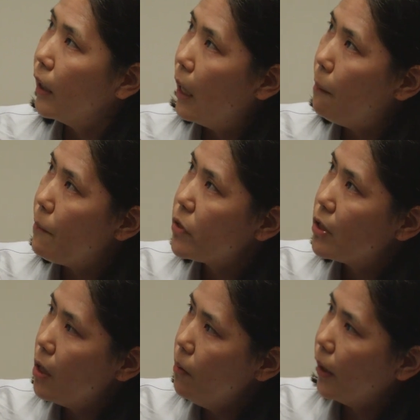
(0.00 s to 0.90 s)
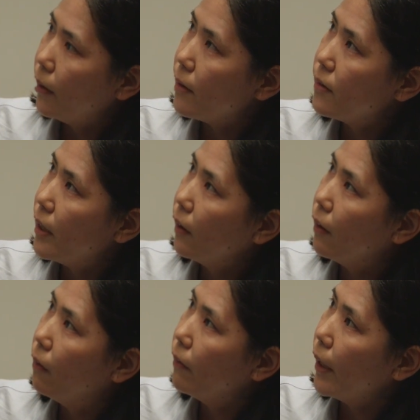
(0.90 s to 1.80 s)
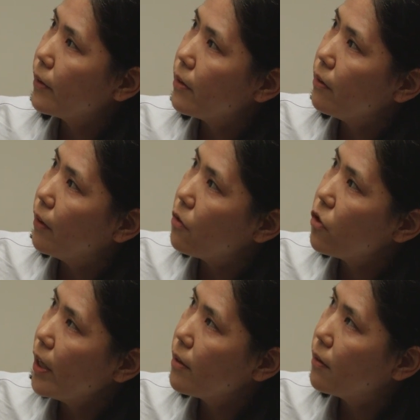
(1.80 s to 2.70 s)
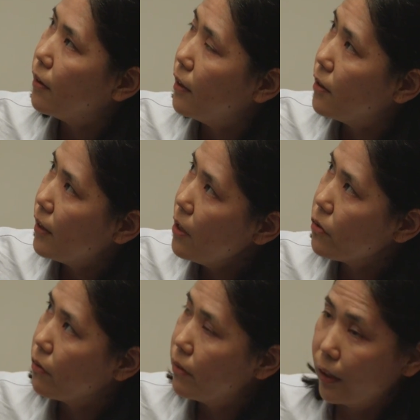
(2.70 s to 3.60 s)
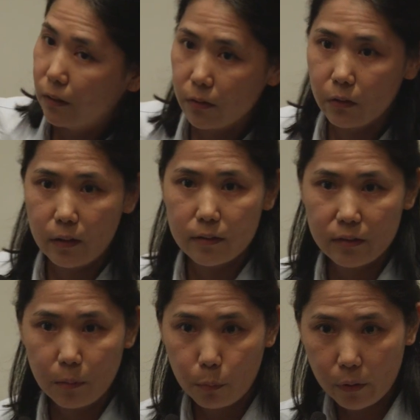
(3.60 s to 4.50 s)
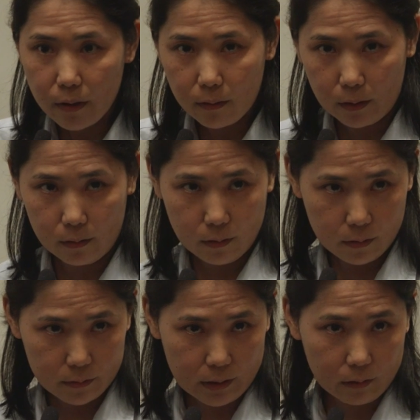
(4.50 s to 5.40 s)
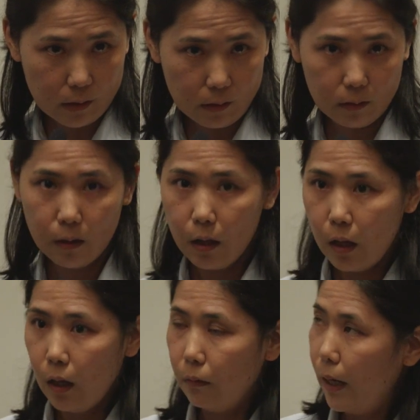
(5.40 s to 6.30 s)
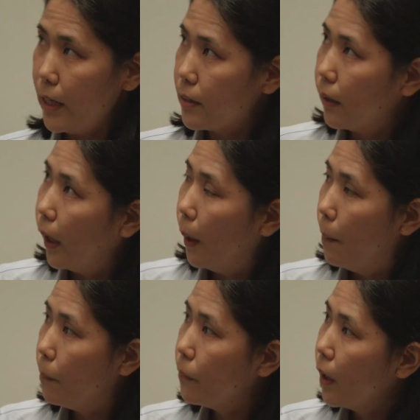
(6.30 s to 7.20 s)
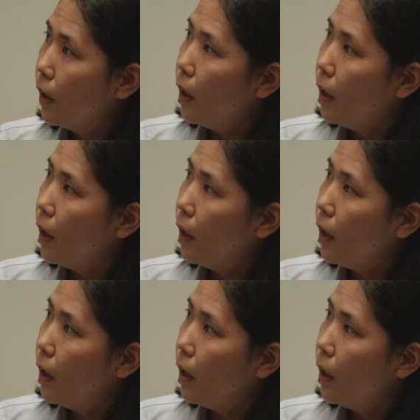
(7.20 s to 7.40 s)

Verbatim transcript: Now I'm showing this signal next to the chest distension signal. So this is the breathing signal, right? Um,